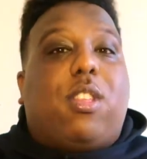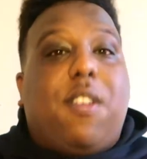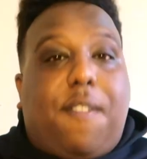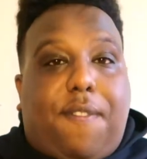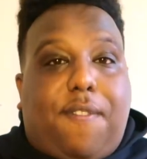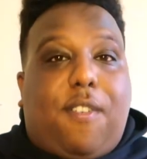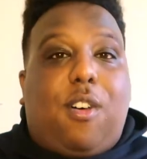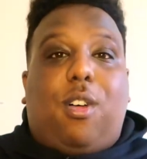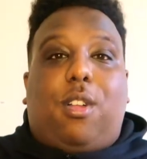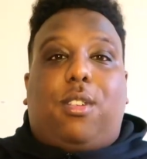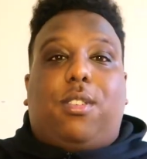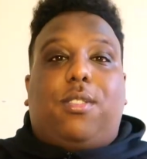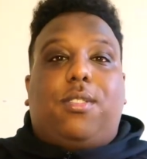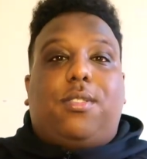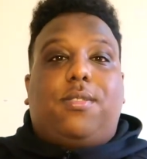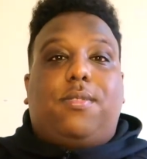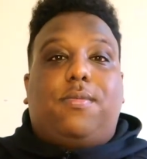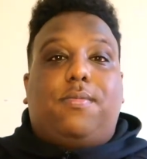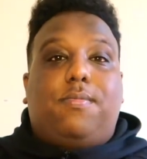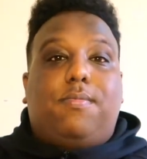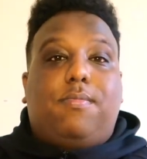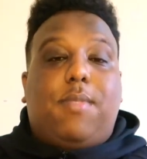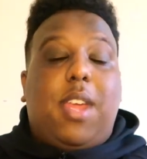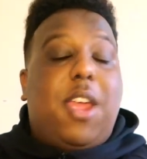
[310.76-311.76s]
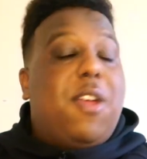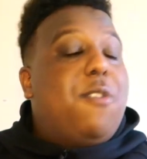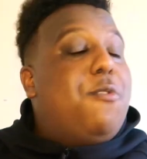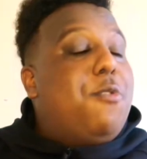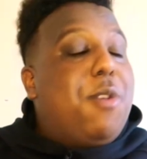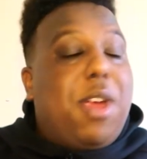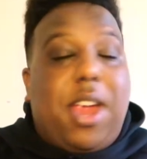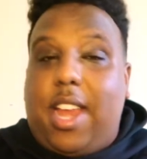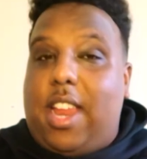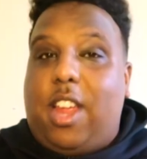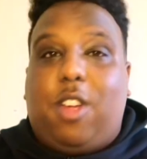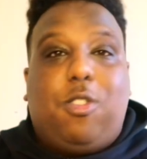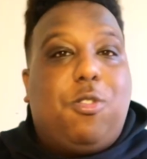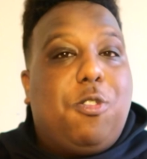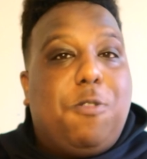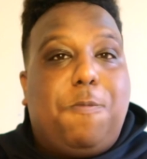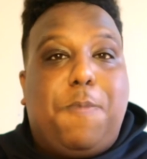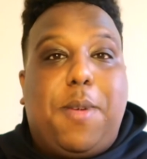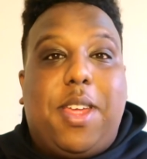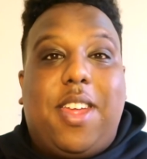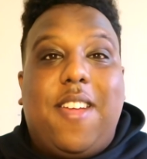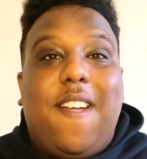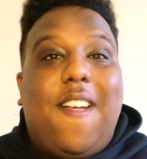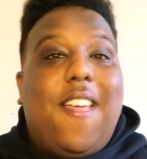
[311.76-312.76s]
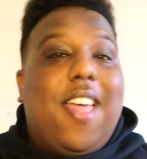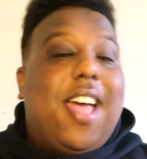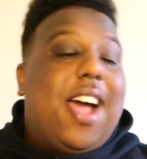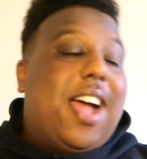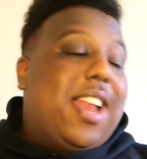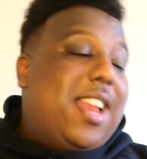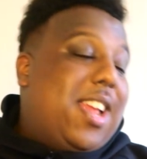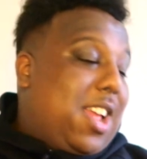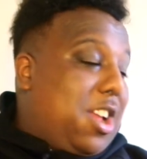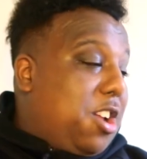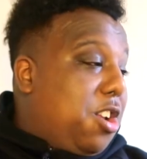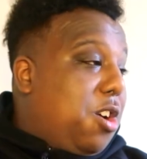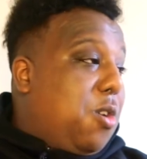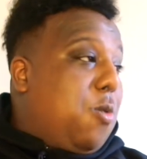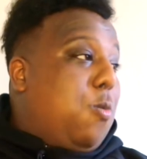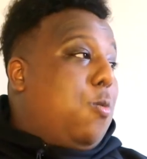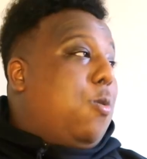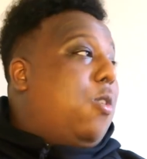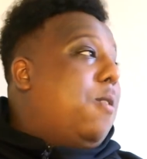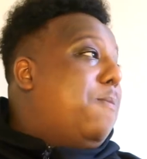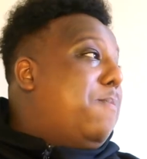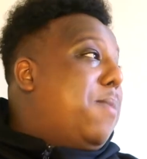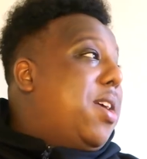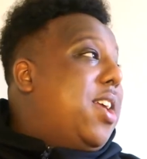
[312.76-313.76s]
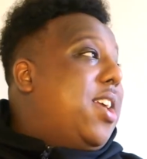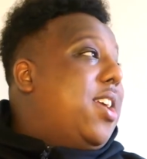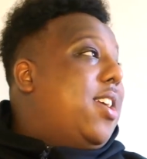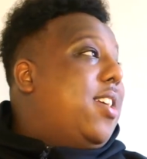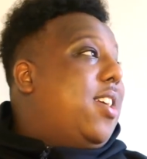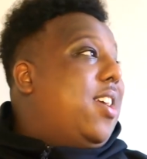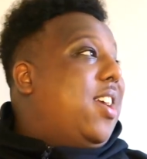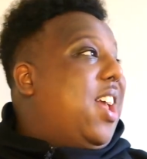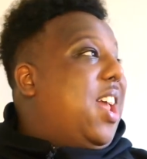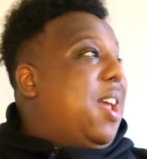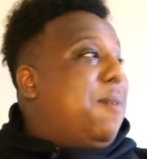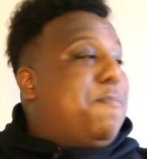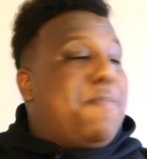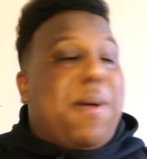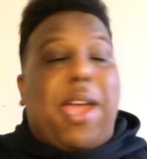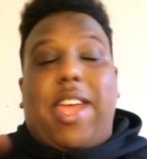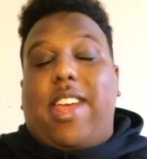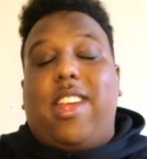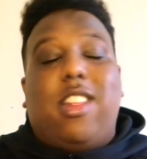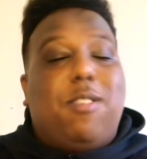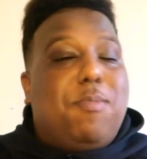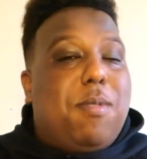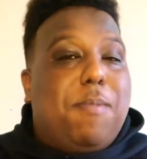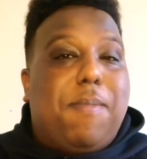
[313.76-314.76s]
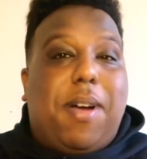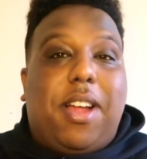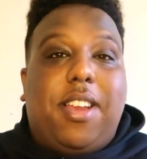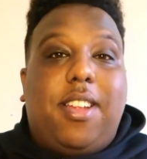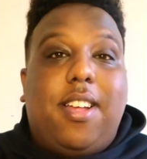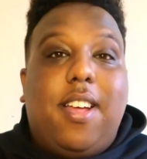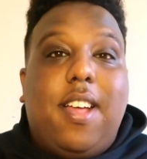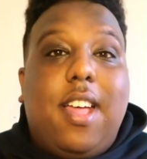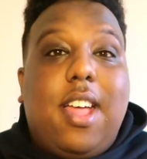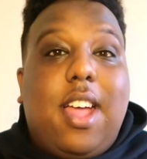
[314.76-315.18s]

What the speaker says: to fall. It really could be. And it, you know what, mate? It pains me, man.